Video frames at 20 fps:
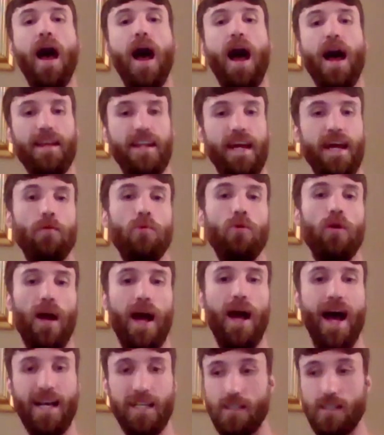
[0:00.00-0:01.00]
and they were
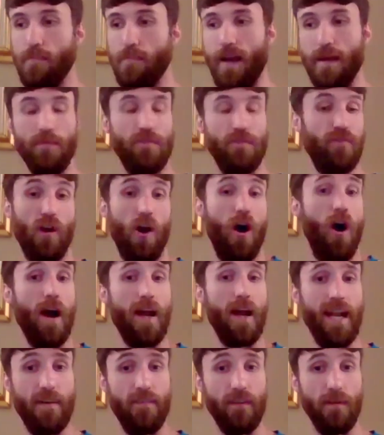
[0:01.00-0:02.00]
asked maybe for a
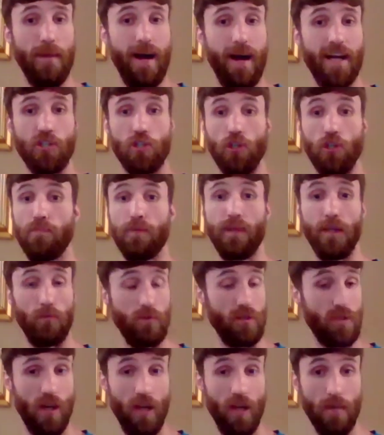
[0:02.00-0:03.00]
high-level matchup that
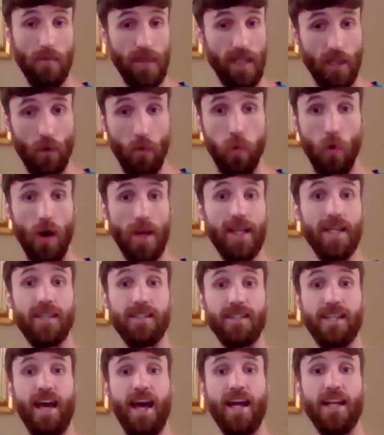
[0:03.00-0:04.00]
was going to be quite
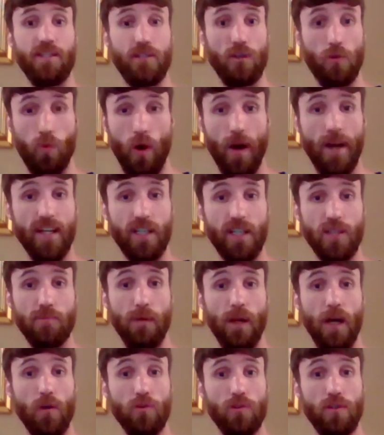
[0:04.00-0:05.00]
intense, quite
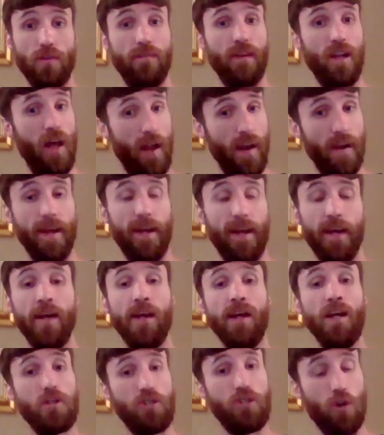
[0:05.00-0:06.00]
explosive, a lot of
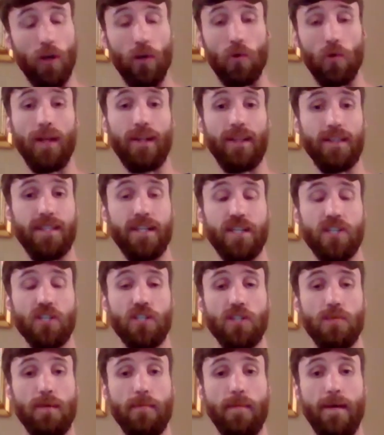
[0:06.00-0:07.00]
sort of quick
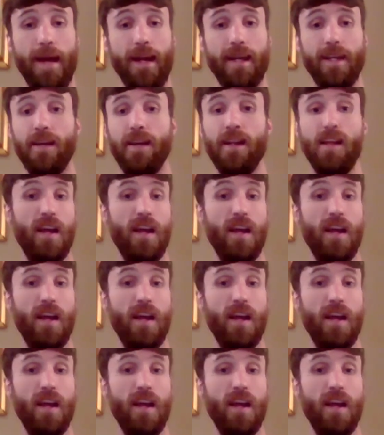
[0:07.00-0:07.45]
decisions to be made.